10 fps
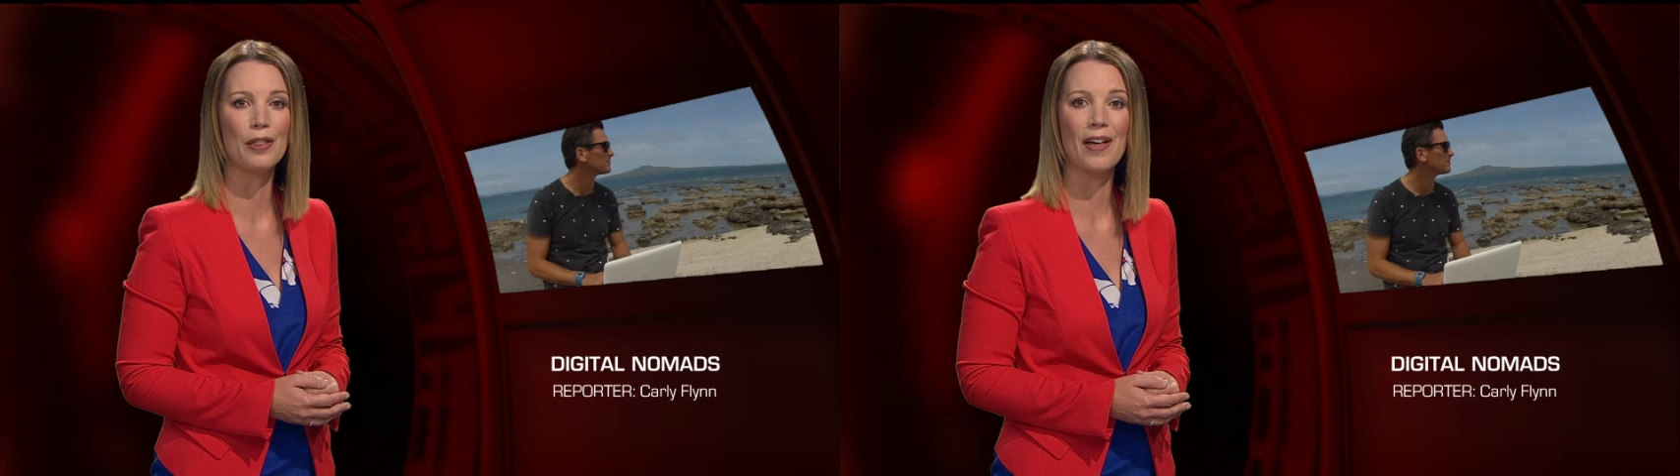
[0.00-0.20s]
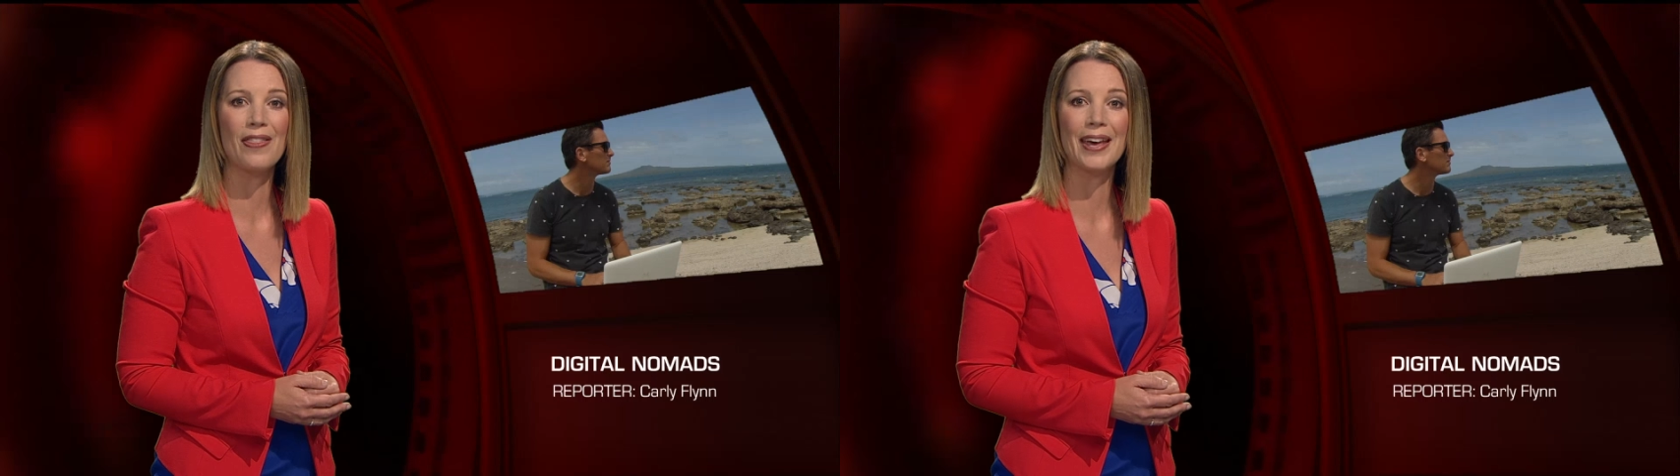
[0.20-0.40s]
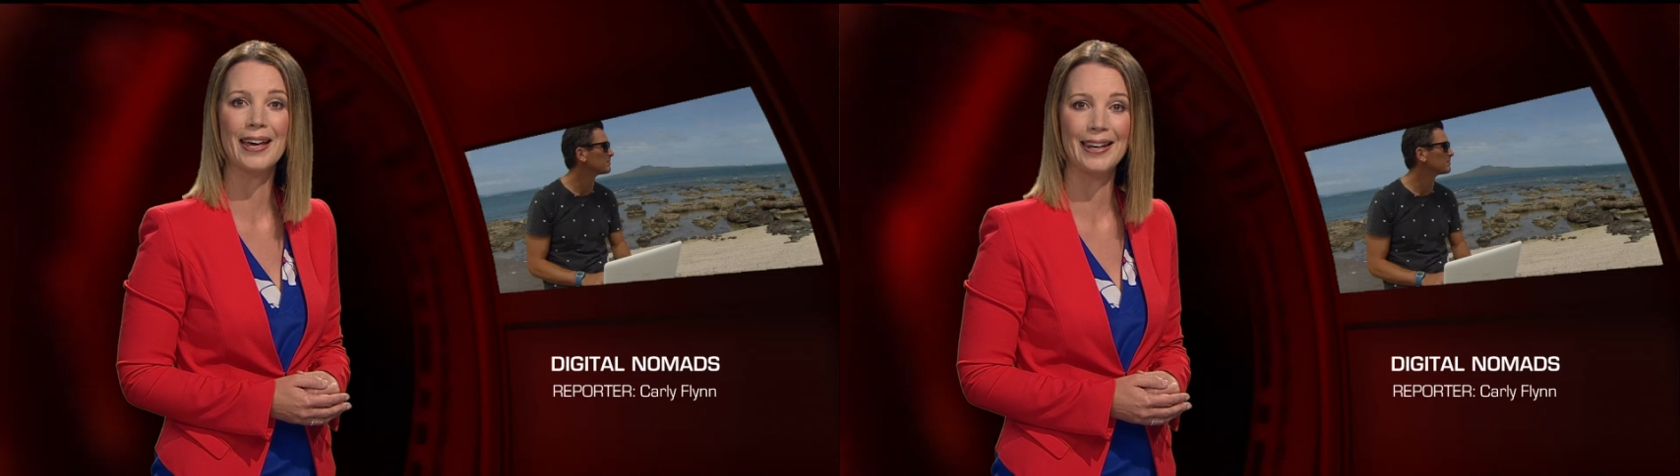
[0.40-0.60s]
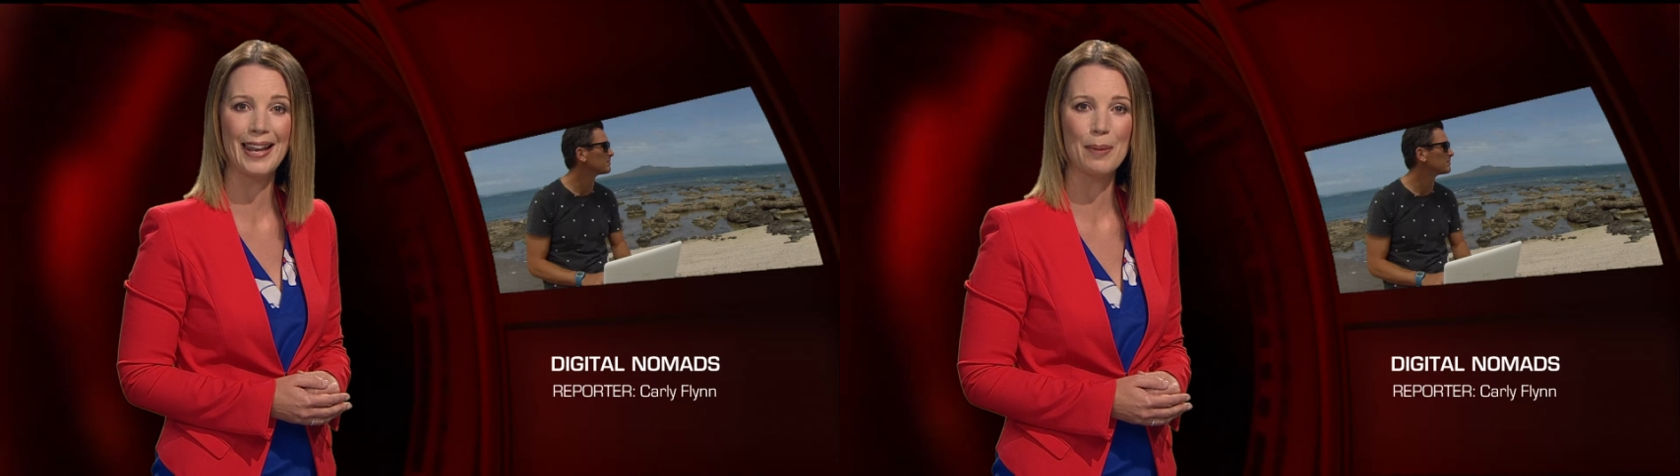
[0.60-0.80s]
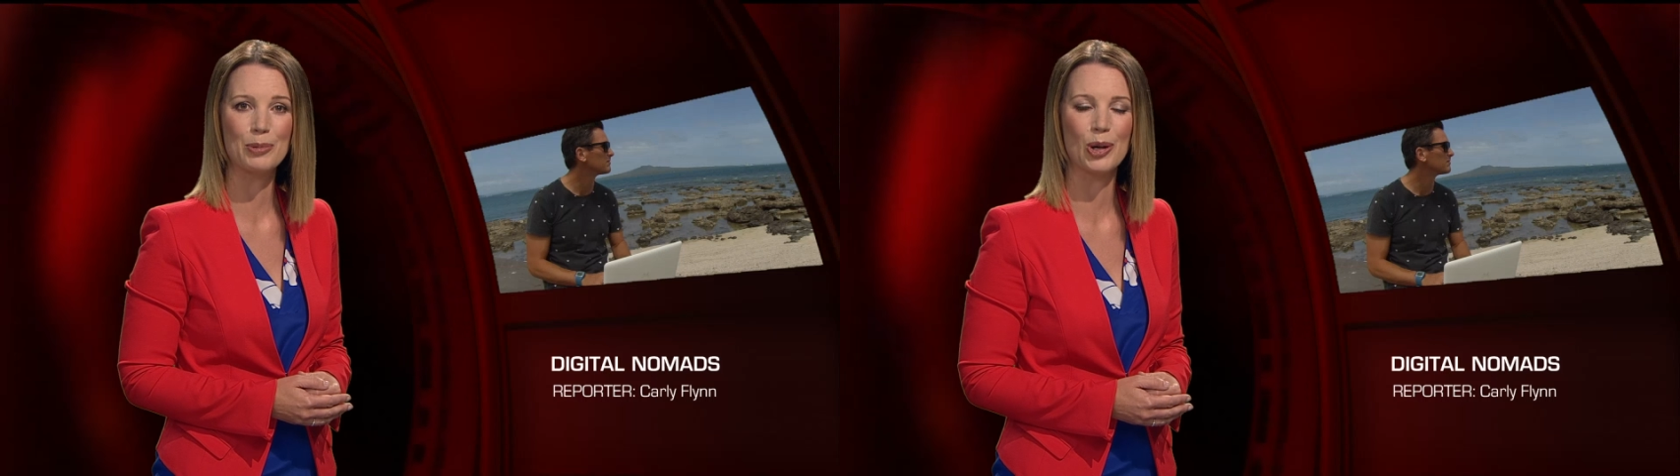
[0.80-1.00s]
than their
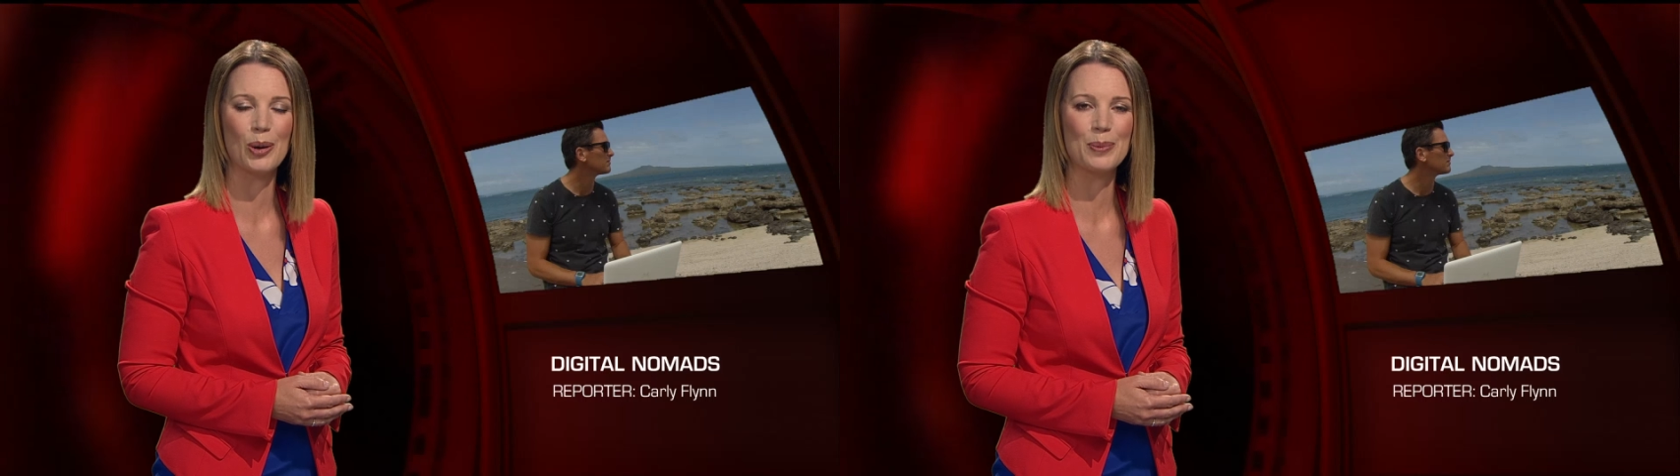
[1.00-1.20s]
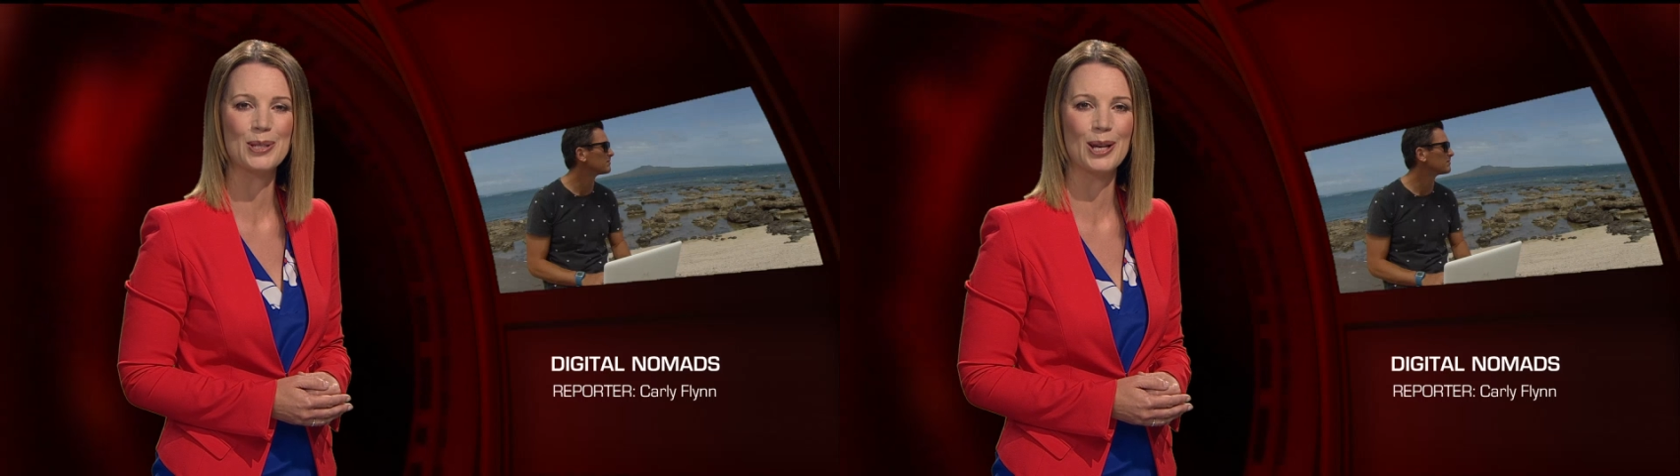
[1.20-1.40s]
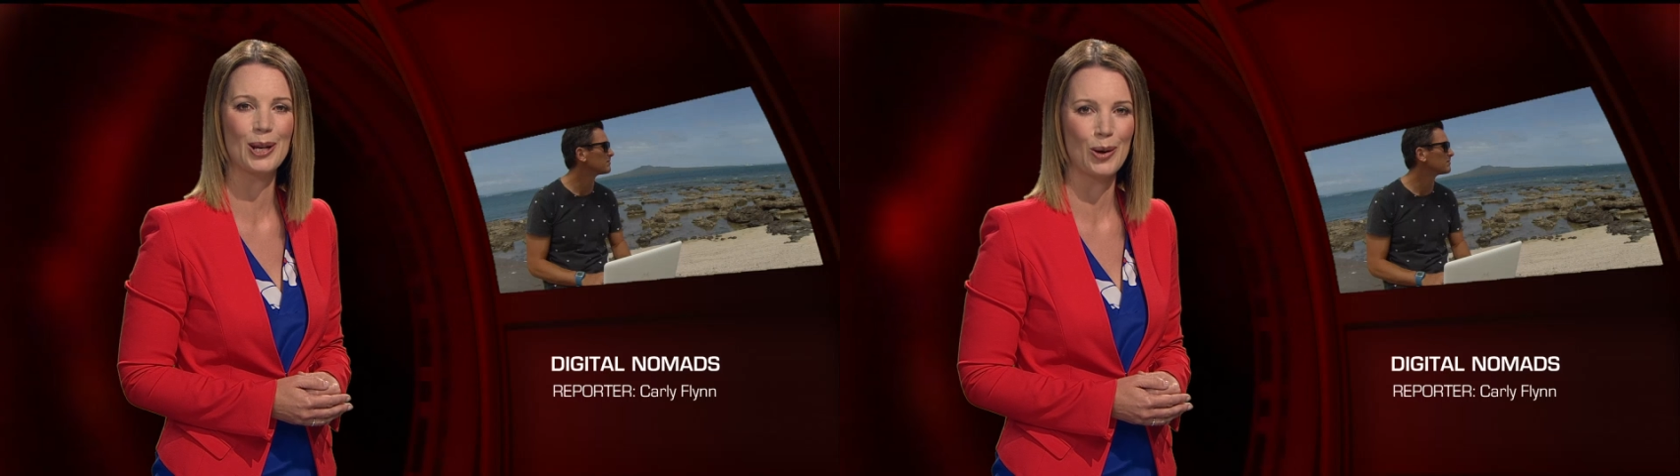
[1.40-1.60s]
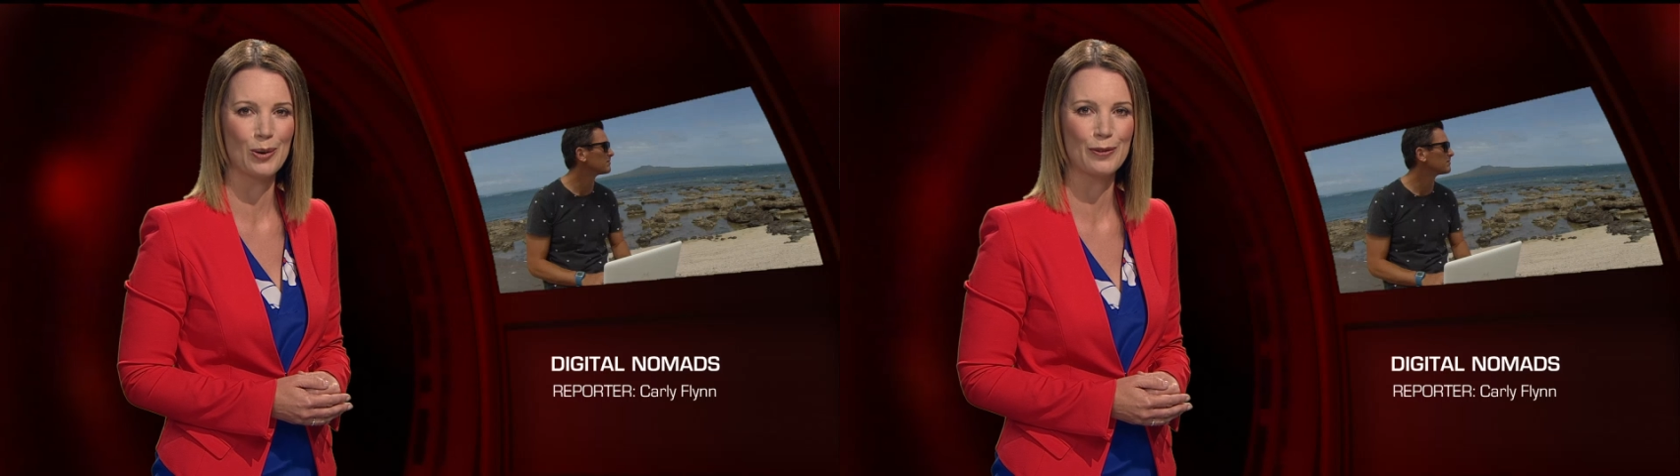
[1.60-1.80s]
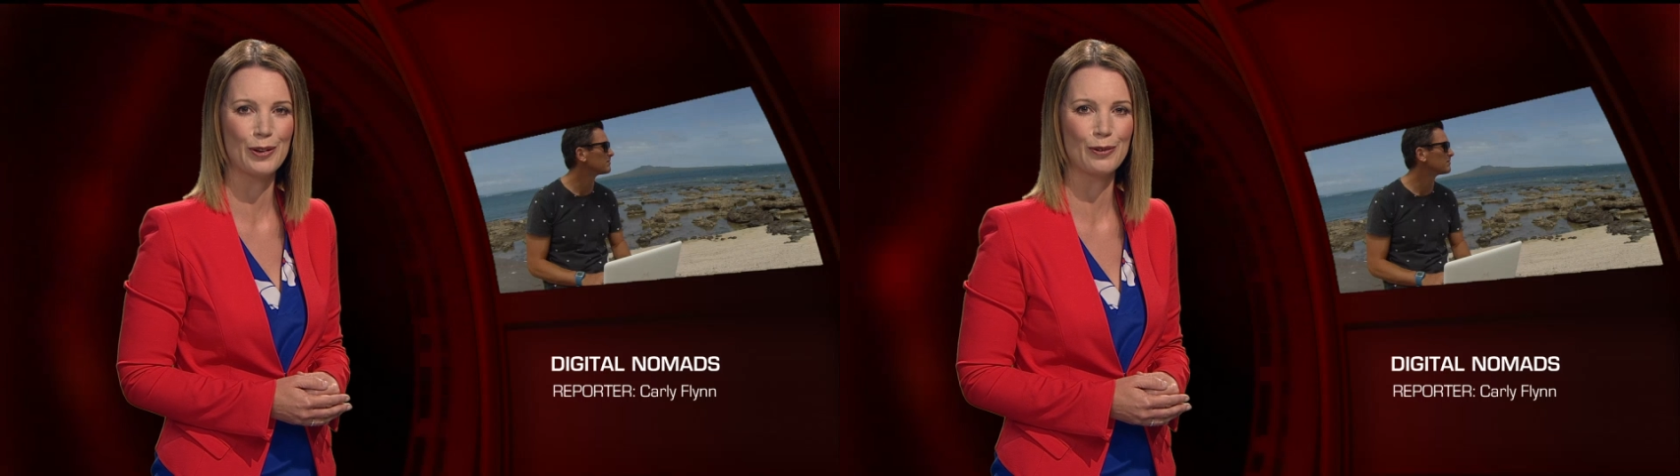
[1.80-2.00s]
laptops
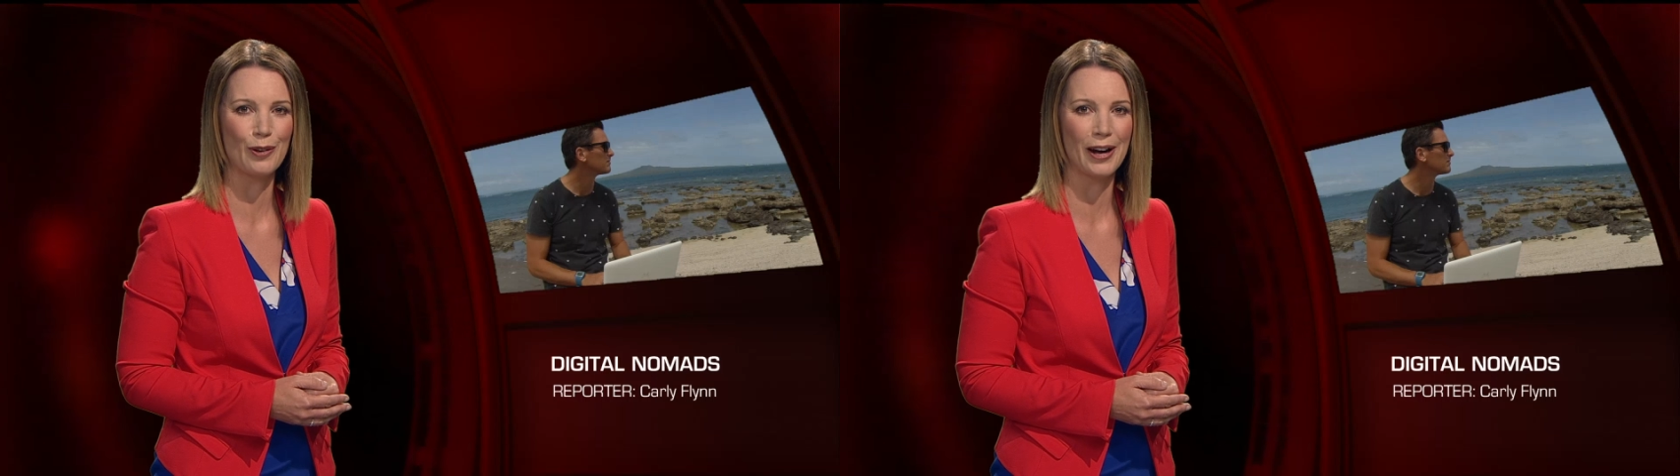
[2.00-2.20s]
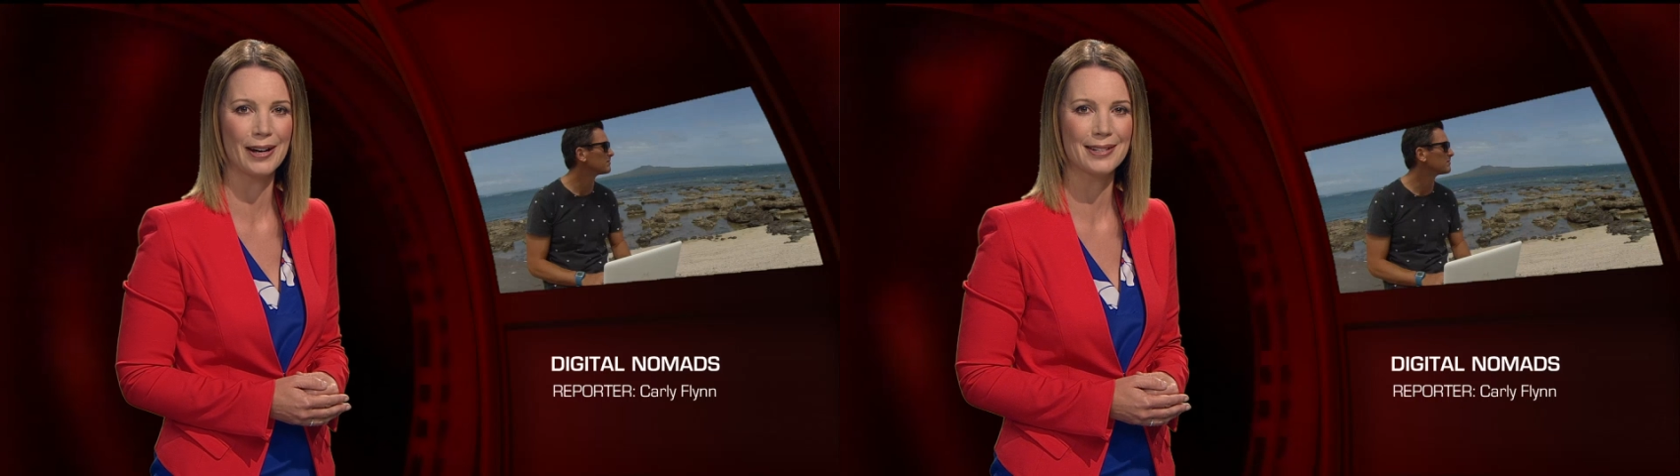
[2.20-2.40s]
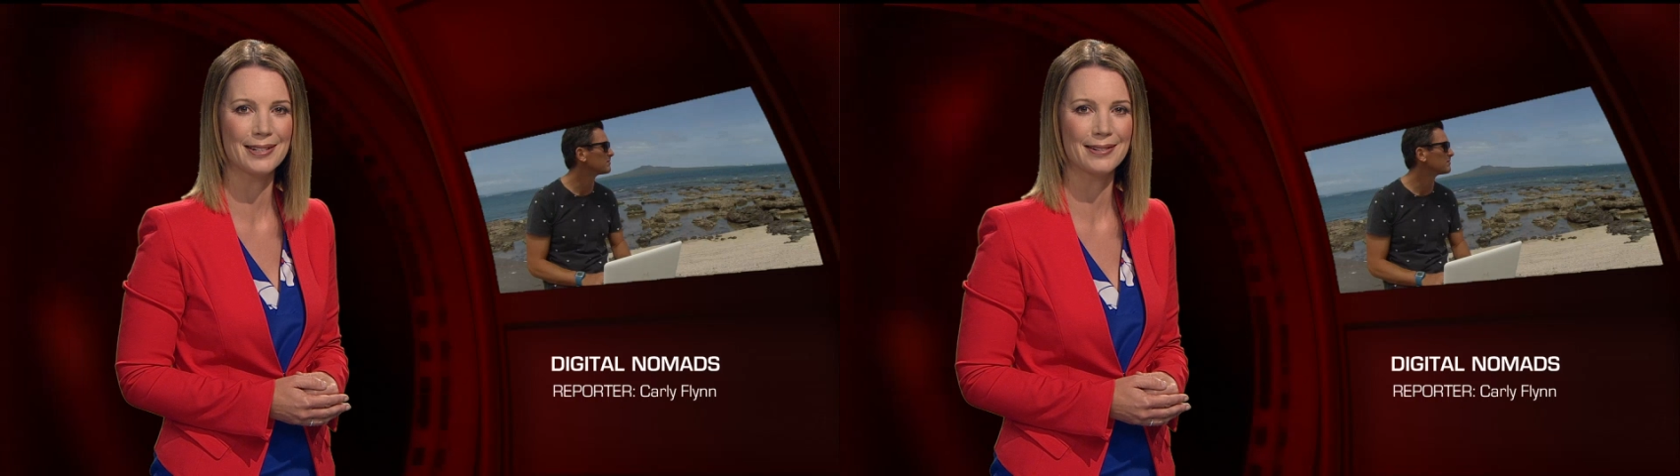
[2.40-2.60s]
along for the ride.